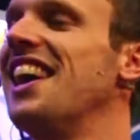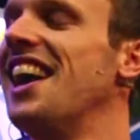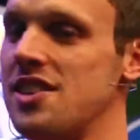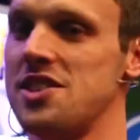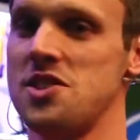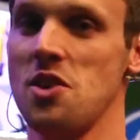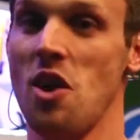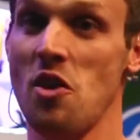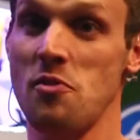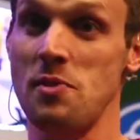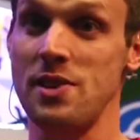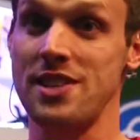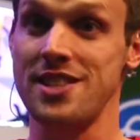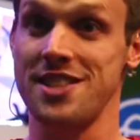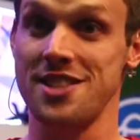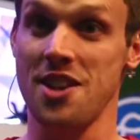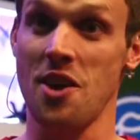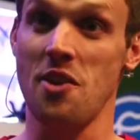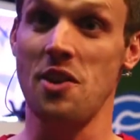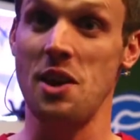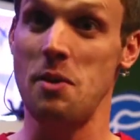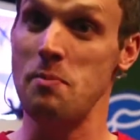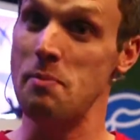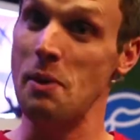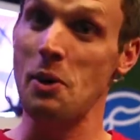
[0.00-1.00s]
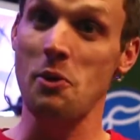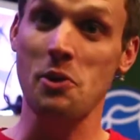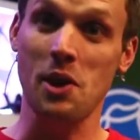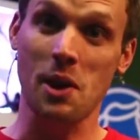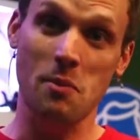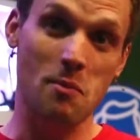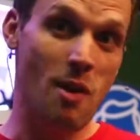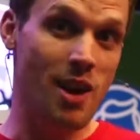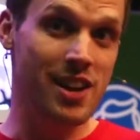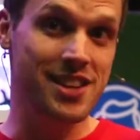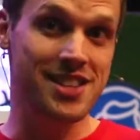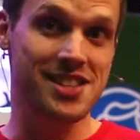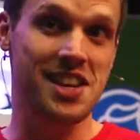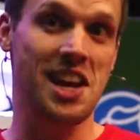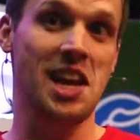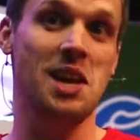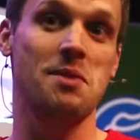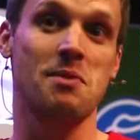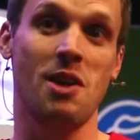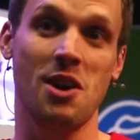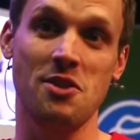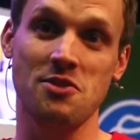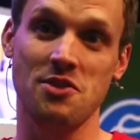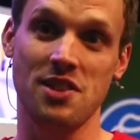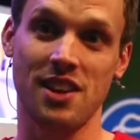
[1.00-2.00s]
So I've been slowly building my team
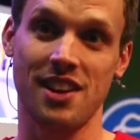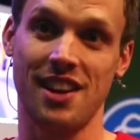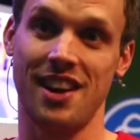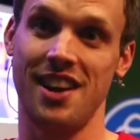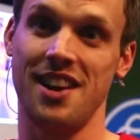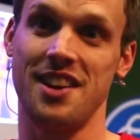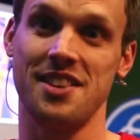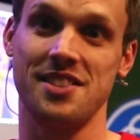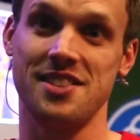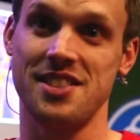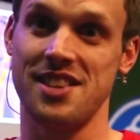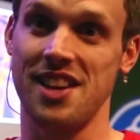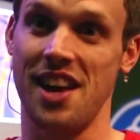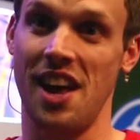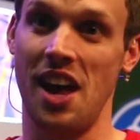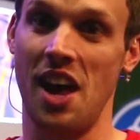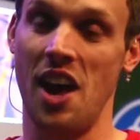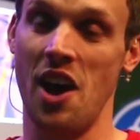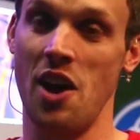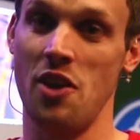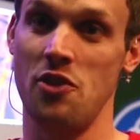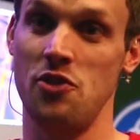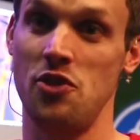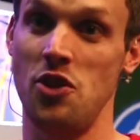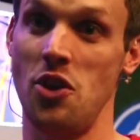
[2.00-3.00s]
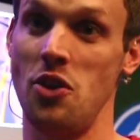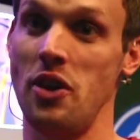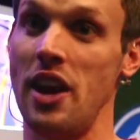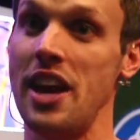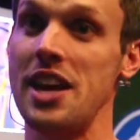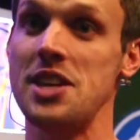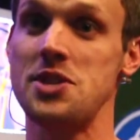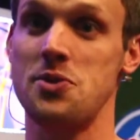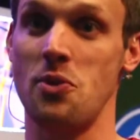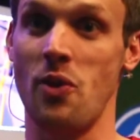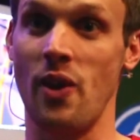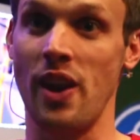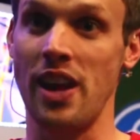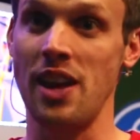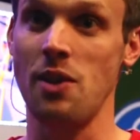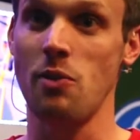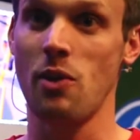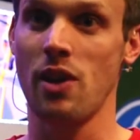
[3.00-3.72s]
over the last few years really.